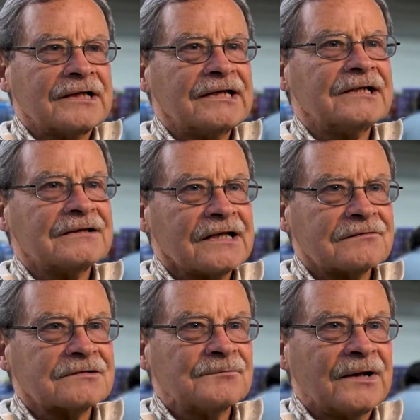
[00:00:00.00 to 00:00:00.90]

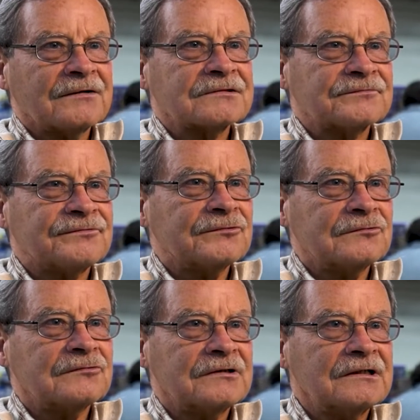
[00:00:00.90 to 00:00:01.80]
80,000 pounds of
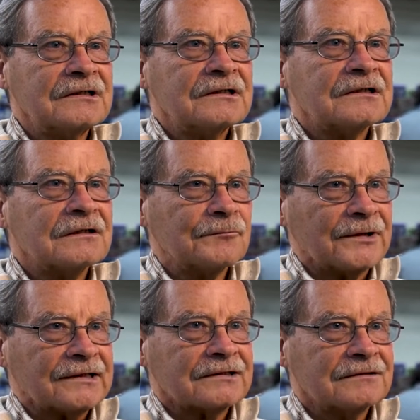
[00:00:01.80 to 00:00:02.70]
food a week.